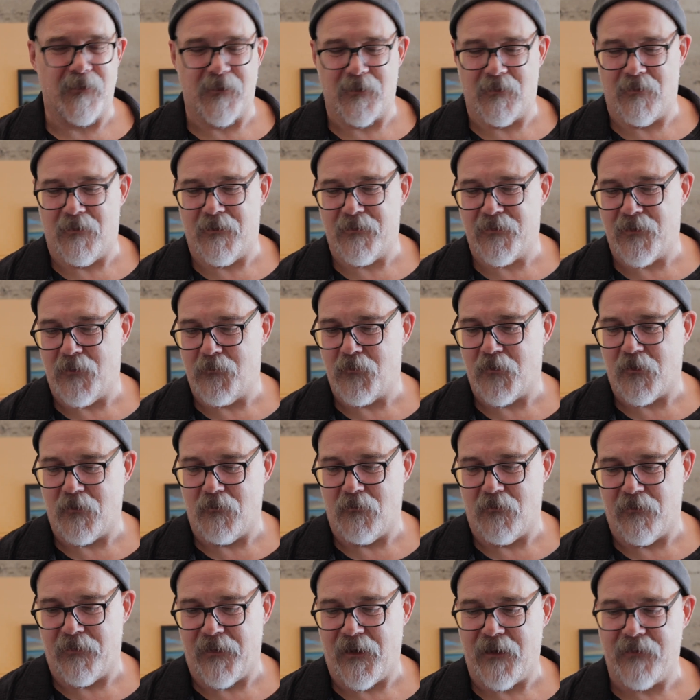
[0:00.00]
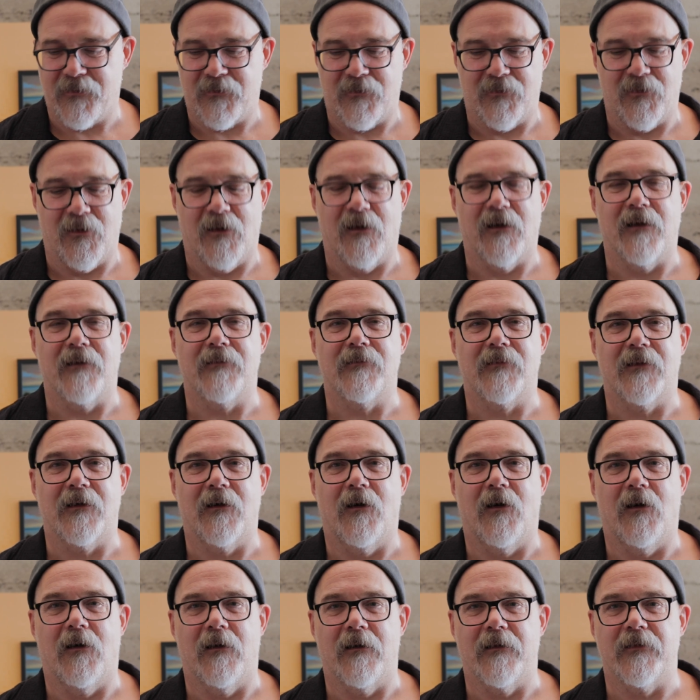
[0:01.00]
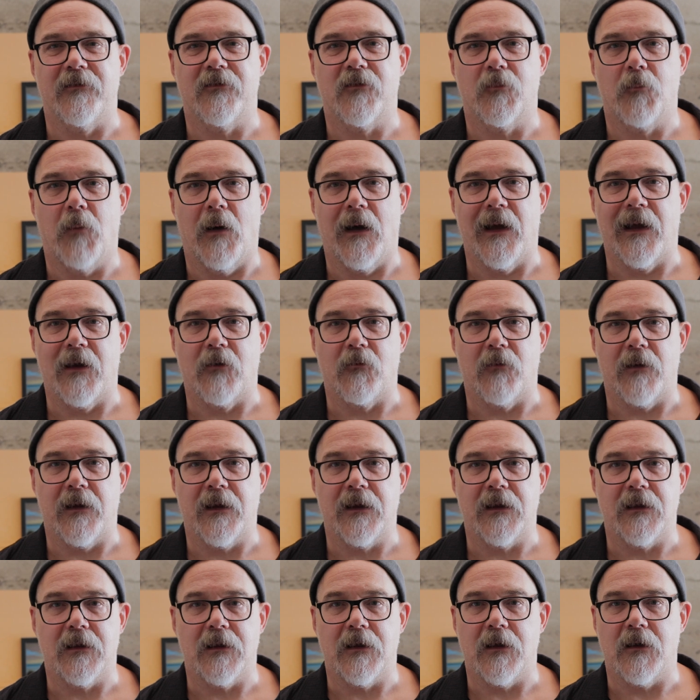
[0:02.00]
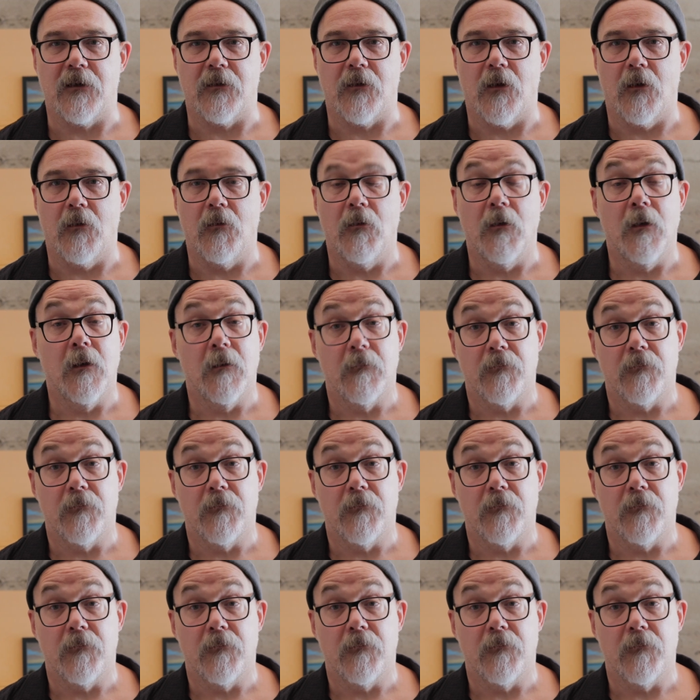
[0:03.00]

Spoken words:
And a lot of times you go, well, that's not awe-inspiring, you know.